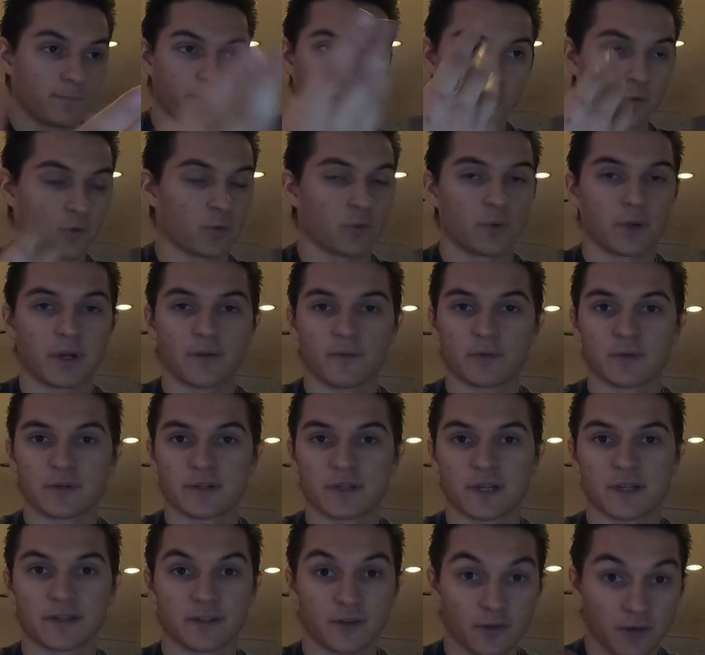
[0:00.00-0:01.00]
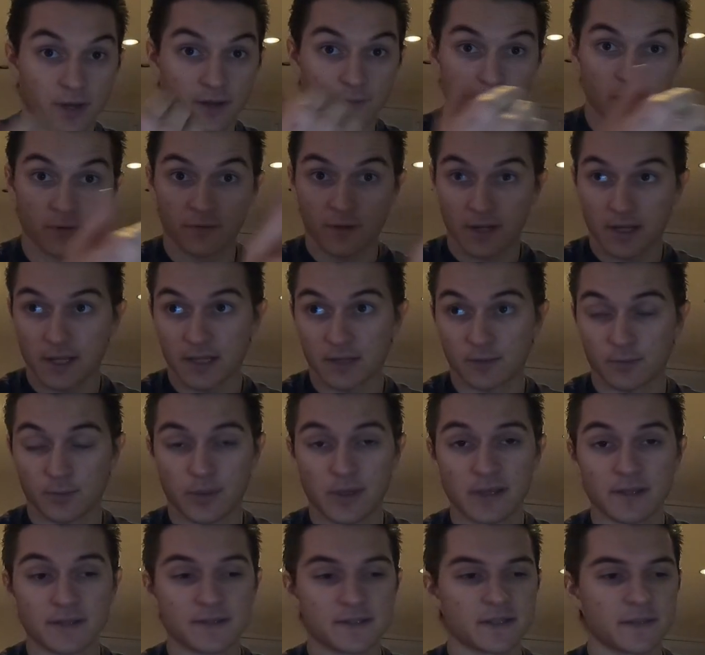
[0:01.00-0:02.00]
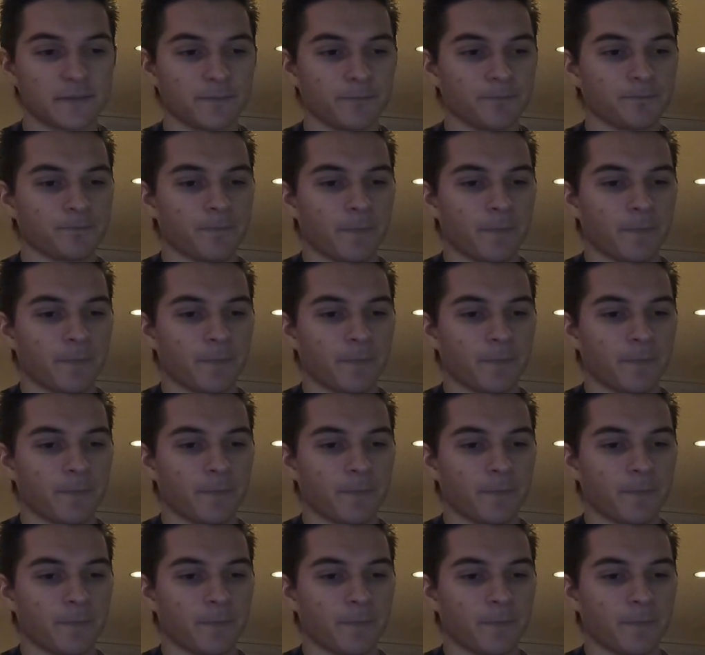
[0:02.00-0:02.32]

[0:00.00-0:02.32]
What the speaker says: or whatever, deducted on every event he competes.